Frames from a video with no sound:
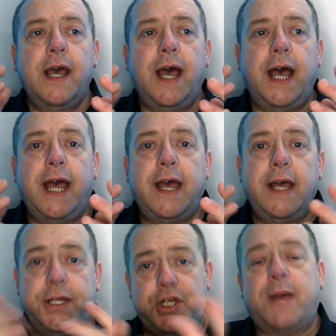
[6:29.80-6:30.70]
uh,
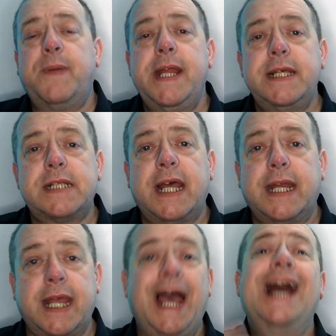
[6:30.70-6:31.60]
a Japanese
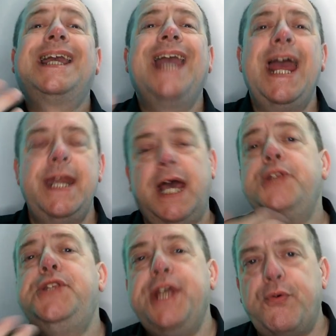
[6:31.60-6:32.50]
lady. Again, a
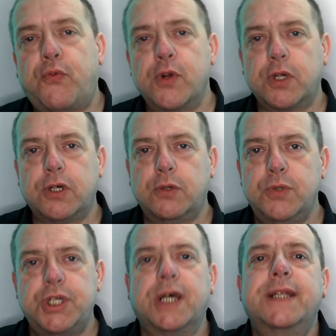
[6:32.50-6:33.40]
different
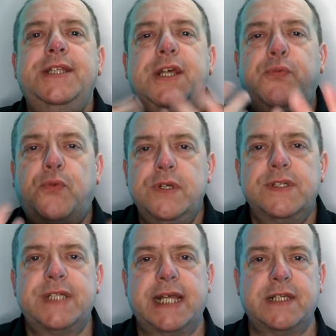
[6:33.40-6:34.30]
culture, different
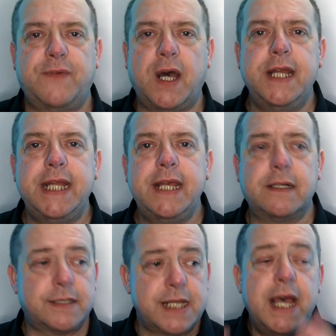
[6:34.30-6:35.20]
set of
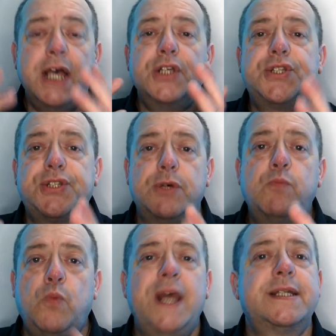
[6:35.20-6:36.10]
ideals.
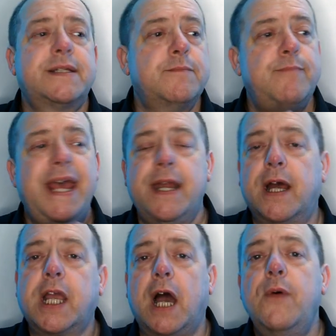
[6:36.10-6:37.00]
Some Western men are
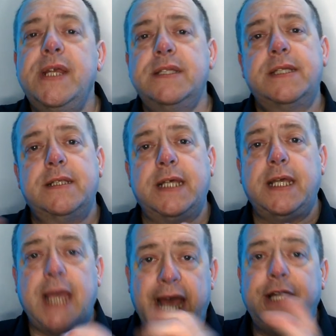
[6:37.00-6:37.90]
going to
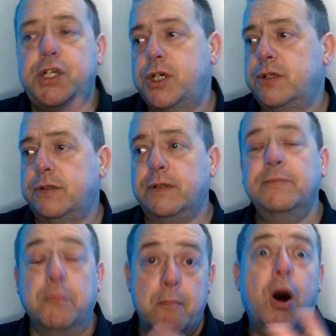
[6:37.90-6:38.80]
the Asian
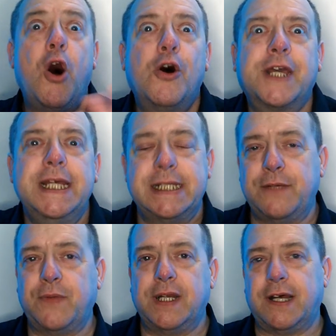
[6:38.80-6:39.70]
market,
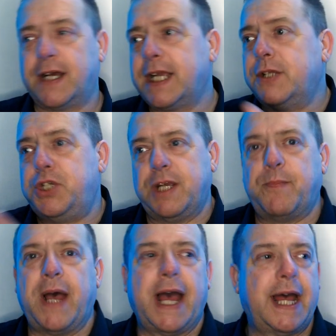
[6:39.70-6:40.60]
if you like,
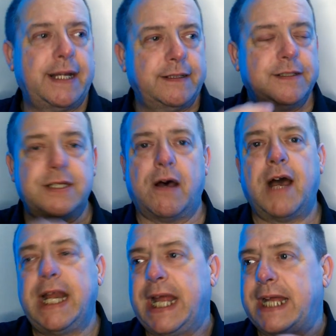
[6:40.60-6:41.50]
Japan,
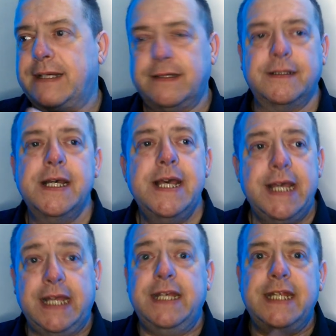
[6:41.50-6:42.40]
Thailand,
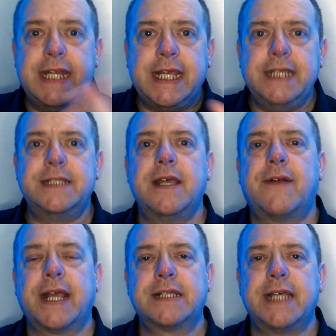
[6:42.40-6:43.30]
Indonesia,
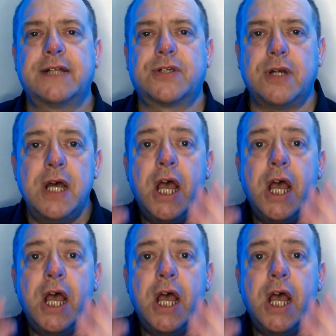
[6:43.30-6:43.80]
etc.,